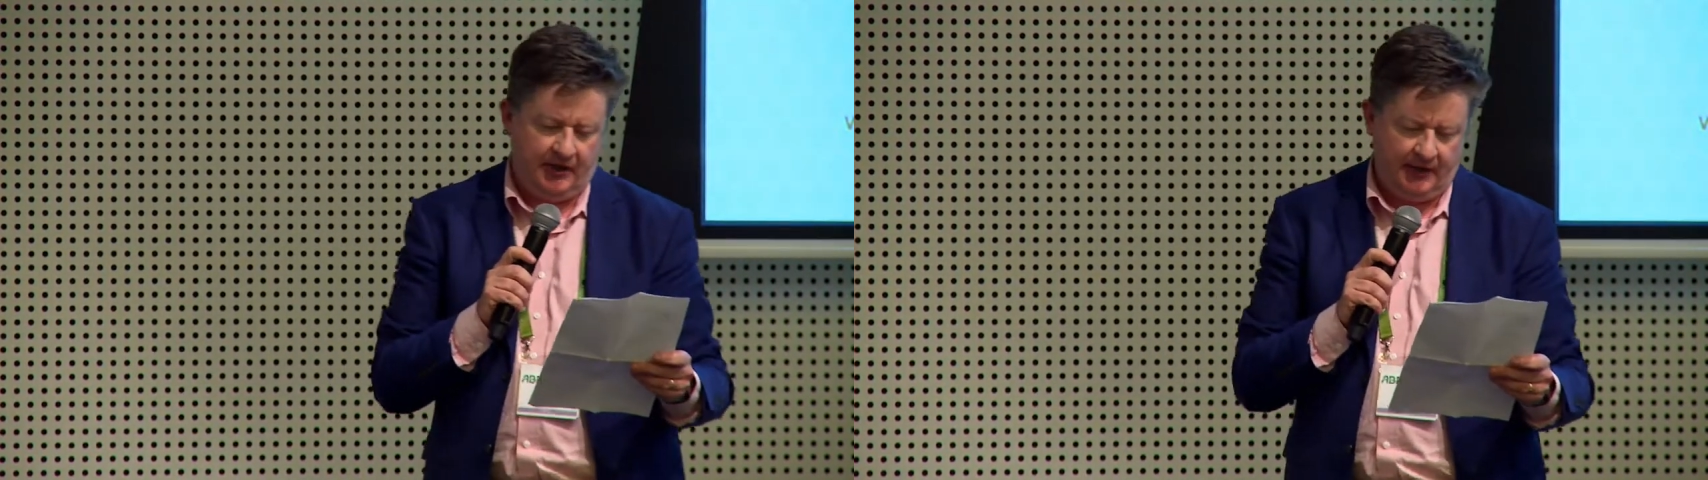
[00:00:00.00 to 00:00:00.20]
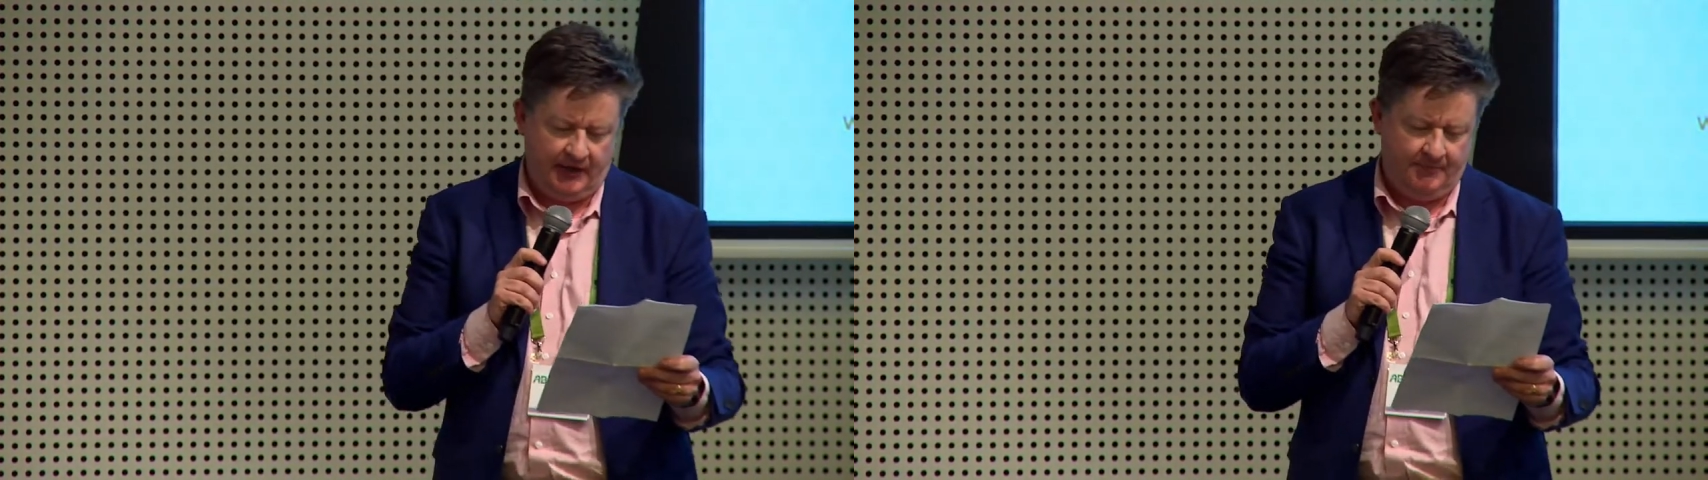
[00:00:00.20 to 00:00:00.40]

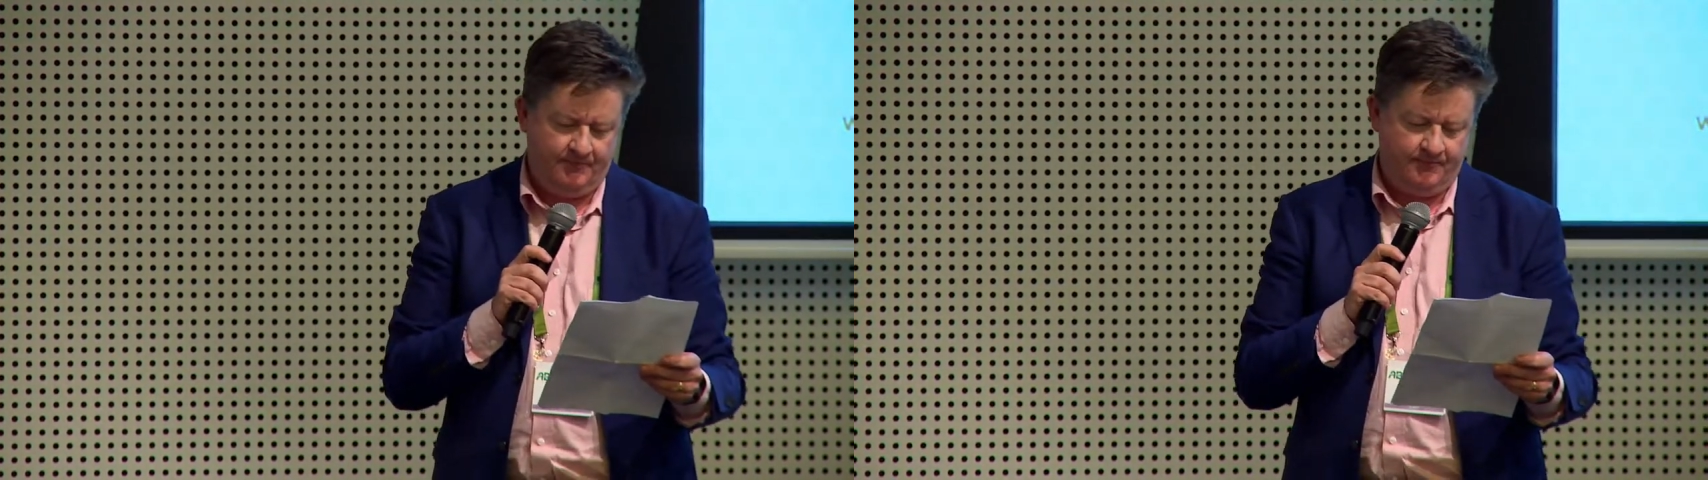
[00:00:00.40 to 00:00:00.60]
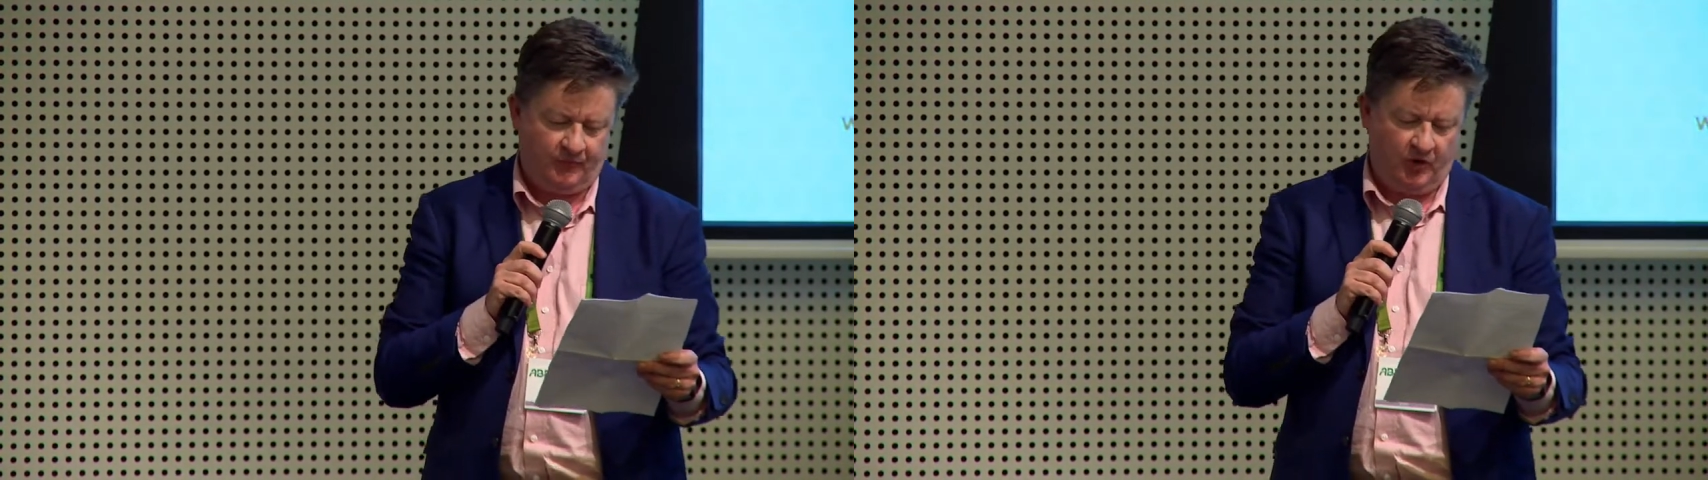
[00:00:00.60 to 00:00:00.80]

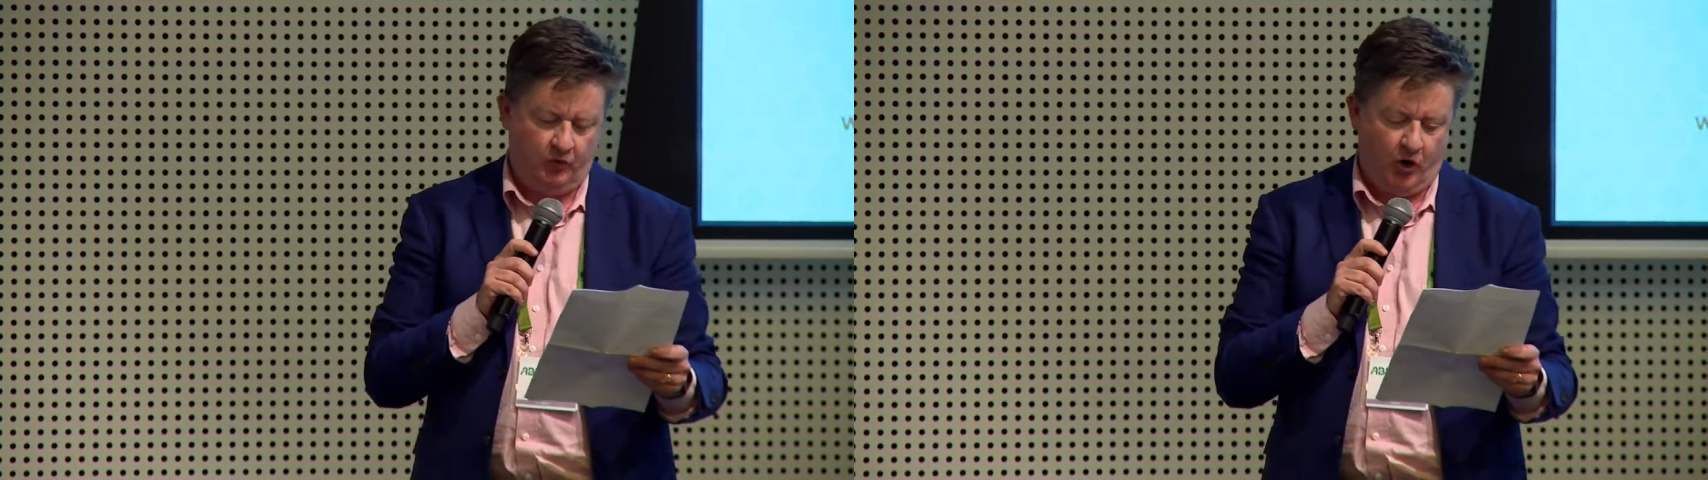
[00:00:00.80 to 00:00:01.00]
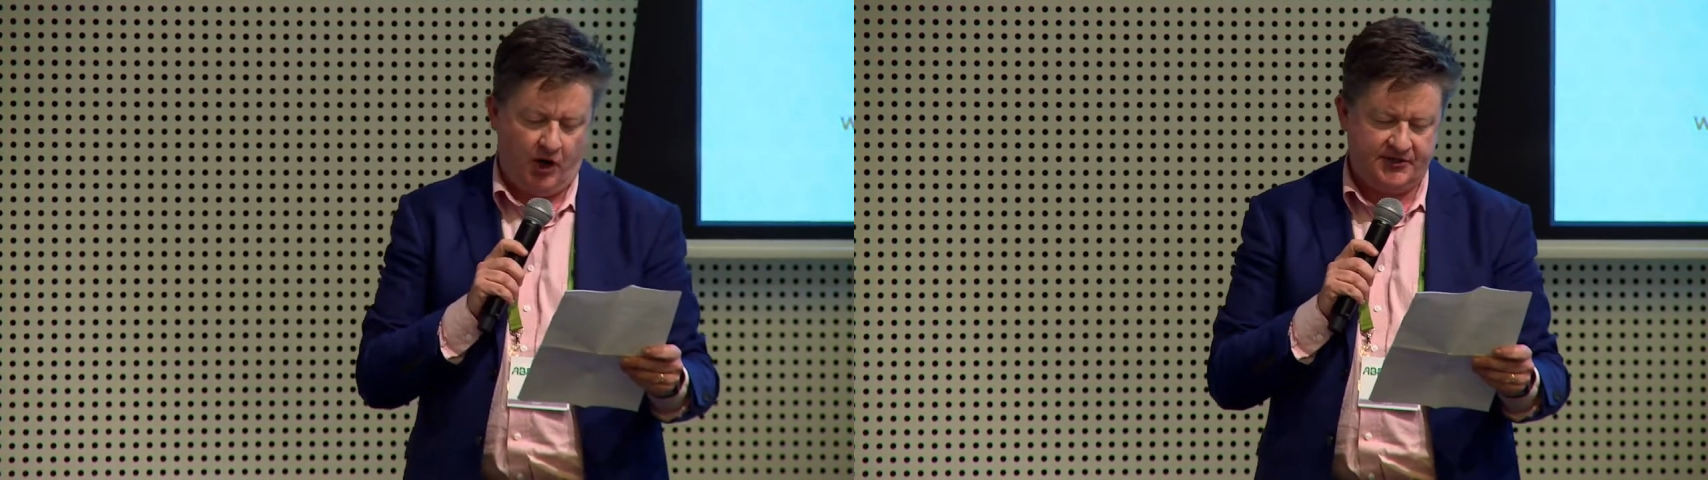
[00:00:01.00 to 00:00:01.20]

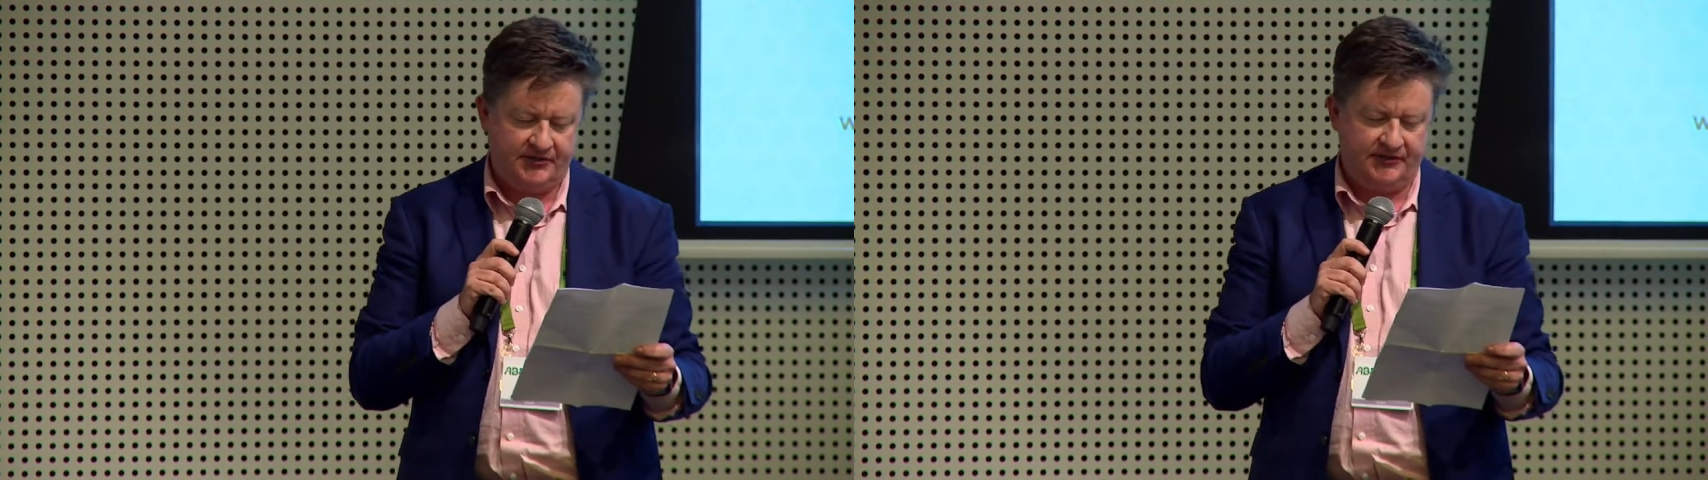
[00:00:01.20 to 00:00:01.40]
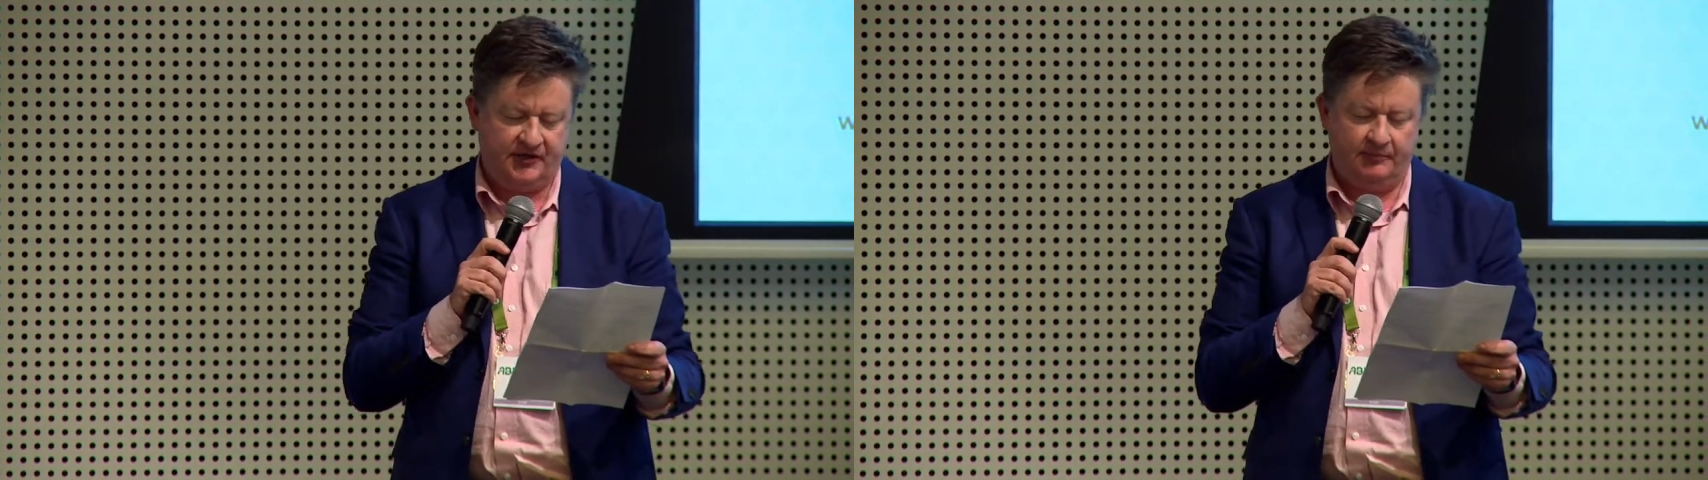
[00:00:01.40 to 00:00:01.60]

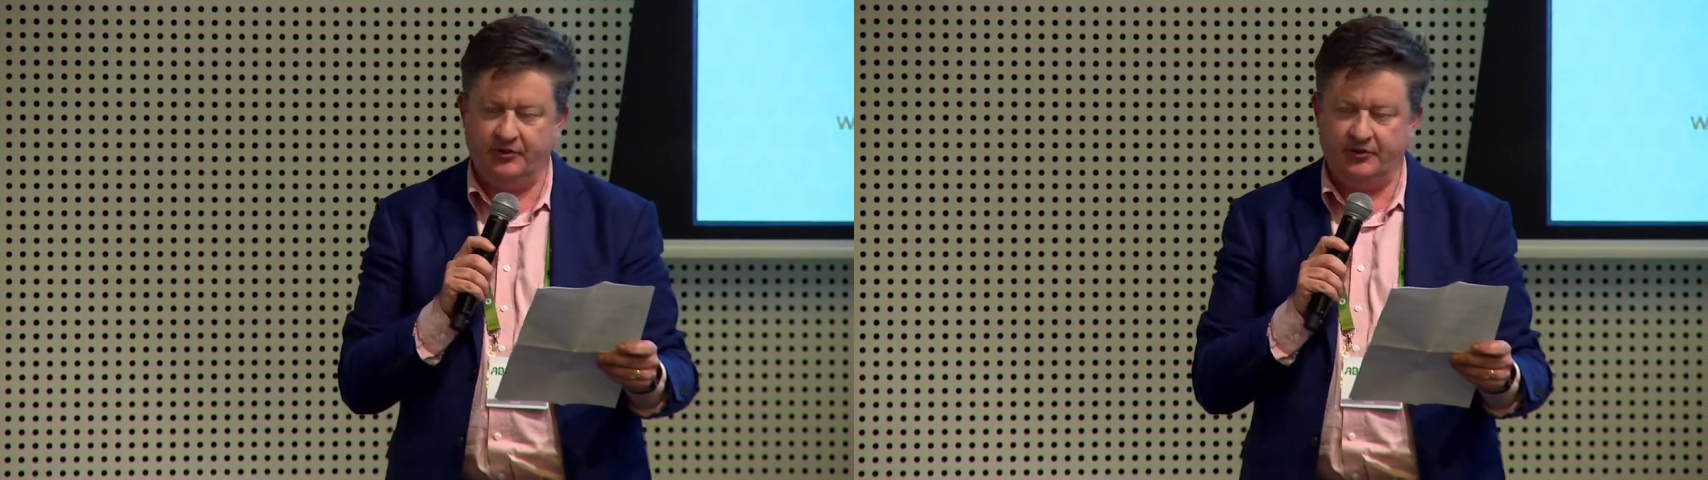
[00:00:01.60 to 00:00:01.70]
writers and